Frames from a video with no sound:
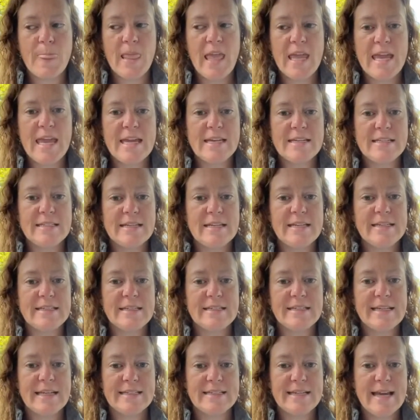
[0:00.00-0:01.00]
And
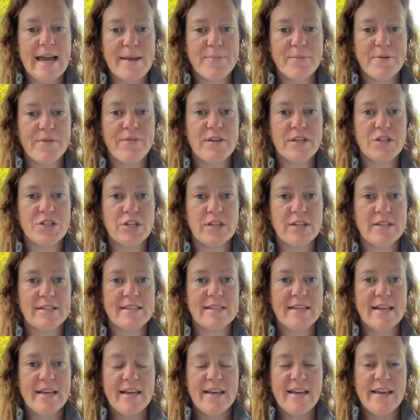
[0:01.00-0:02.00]
time
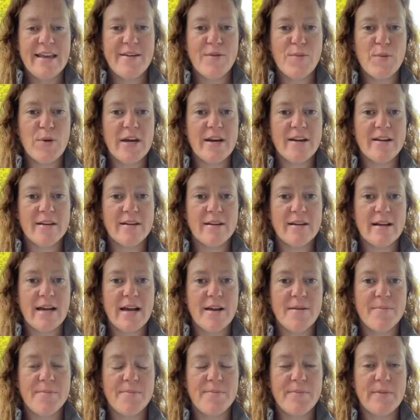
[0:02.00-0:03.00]
efficient, where
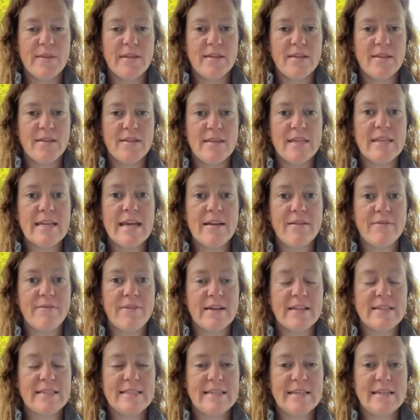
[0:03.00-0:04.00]
the net
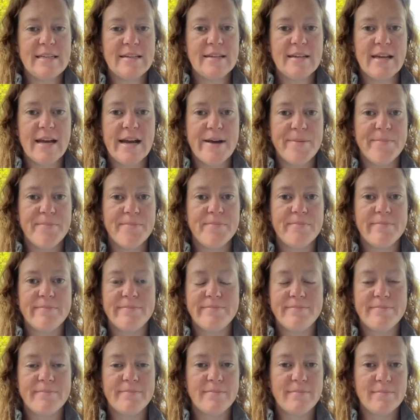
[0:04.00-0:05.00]
fencing
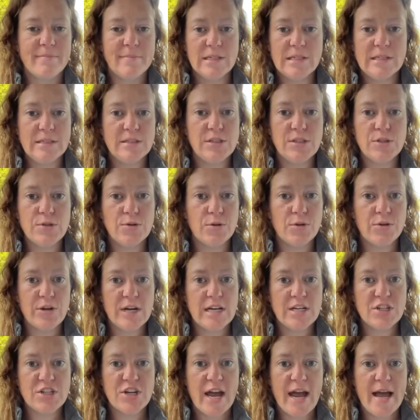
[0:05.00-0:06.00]
do a
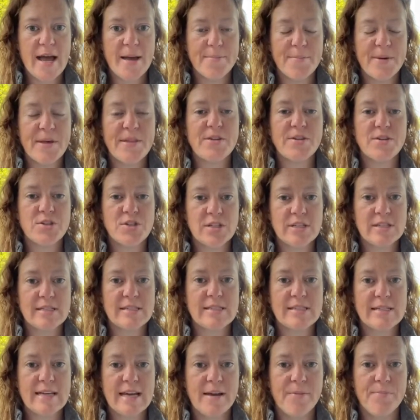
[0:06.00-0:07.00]
great job, but they're
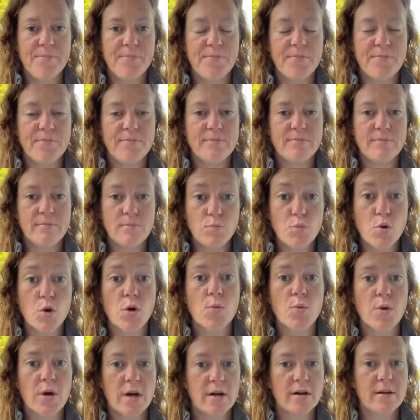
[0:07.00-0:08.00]
just
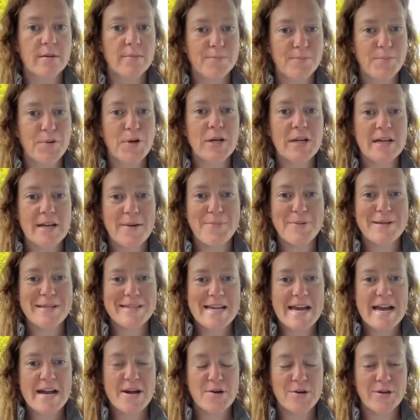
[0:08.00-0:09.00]
more work putting up and
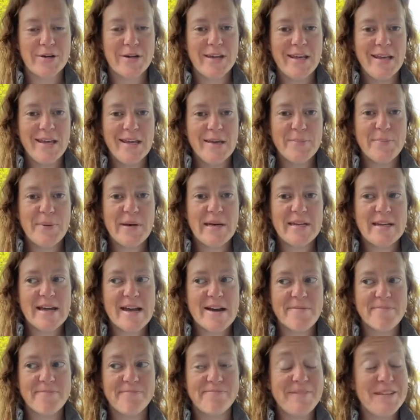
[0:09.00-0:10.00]
down, but
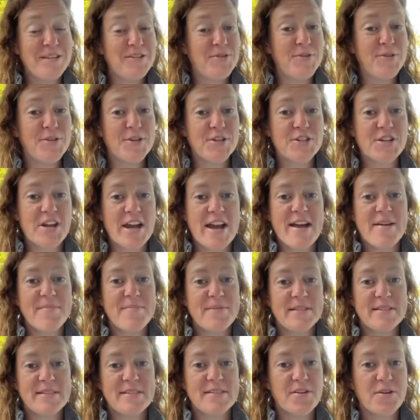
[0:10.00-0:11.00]
they do their job,
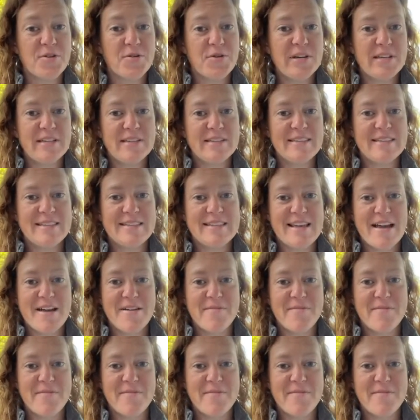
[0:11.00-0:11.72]
and so it's